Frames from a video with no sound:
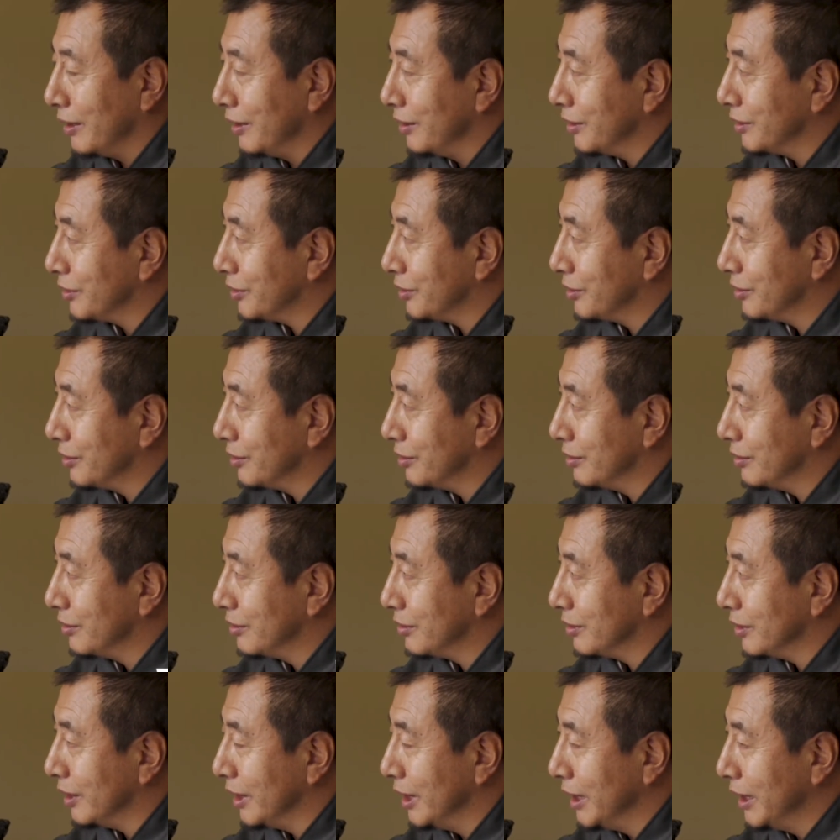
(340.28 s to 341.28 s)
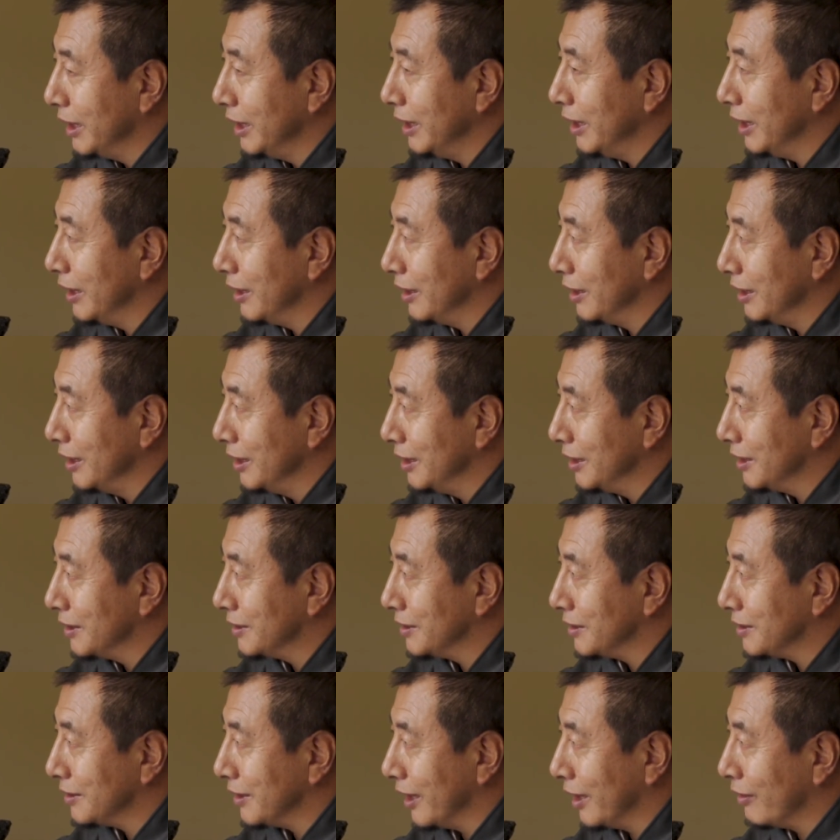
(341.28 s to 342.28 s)
it's 38
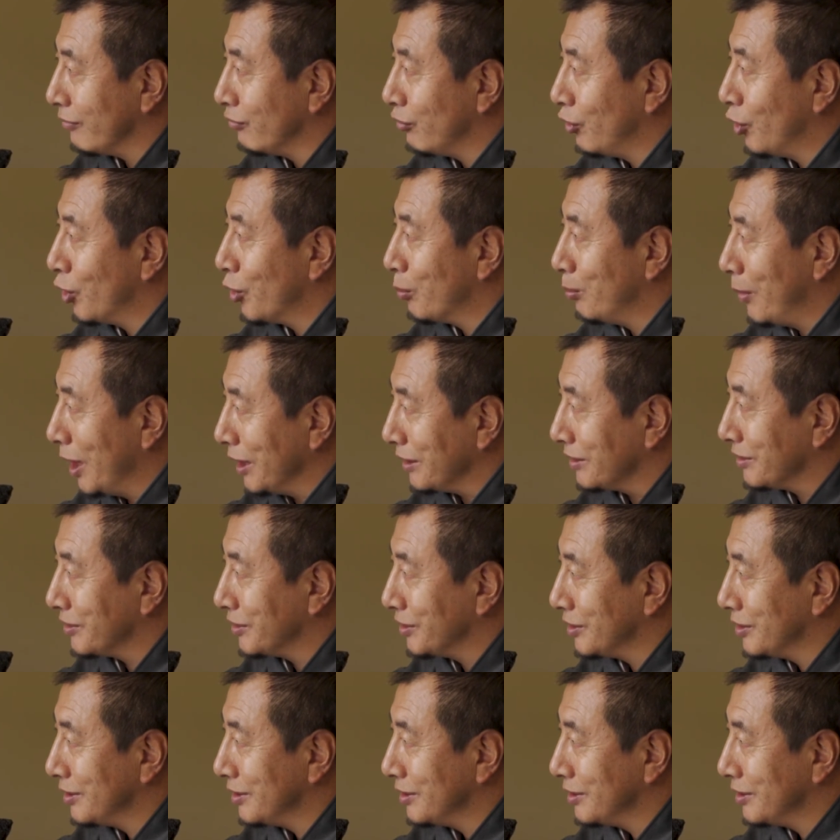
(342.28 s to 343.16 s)
years and 4 months.